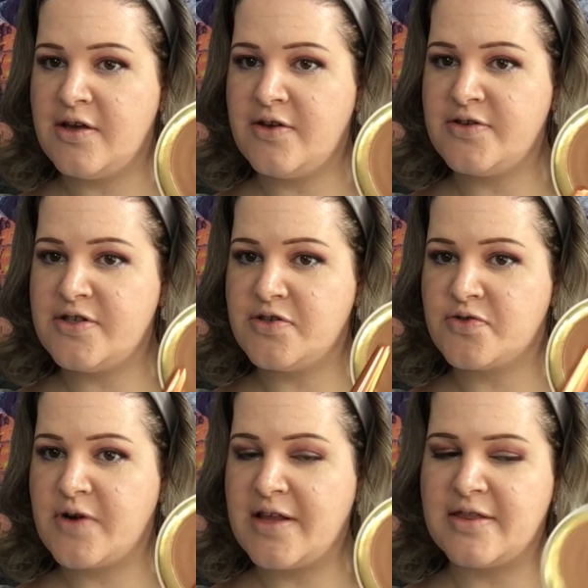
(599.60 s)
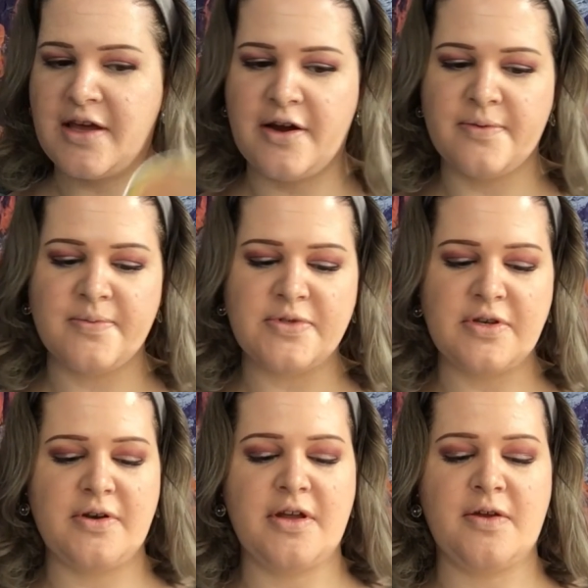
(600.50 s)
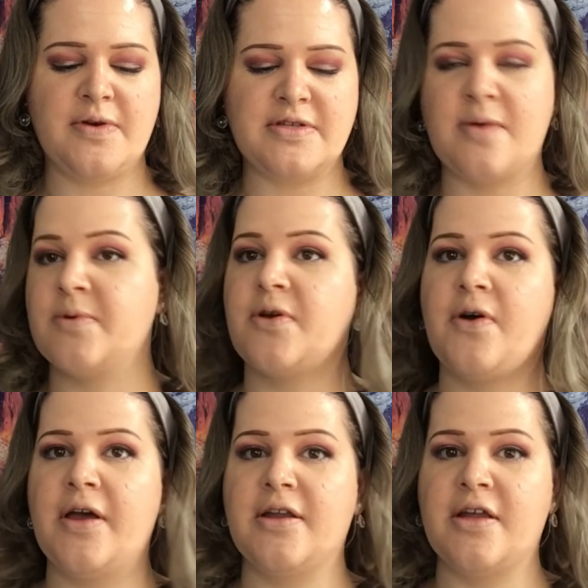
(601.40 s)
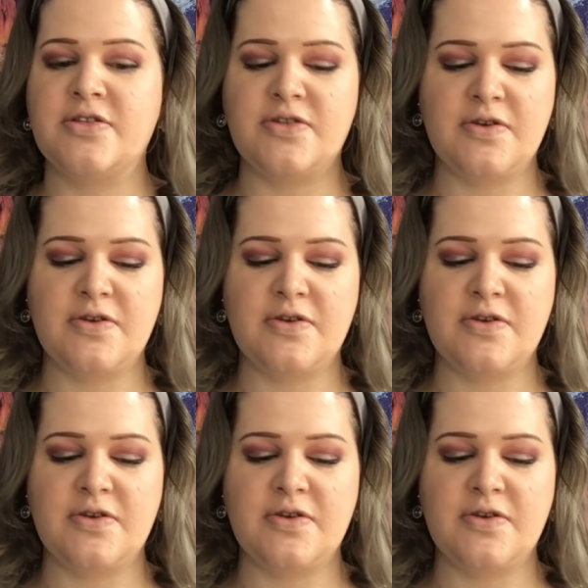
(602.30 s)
usage right there. So anyways, I'm gonna go ahead and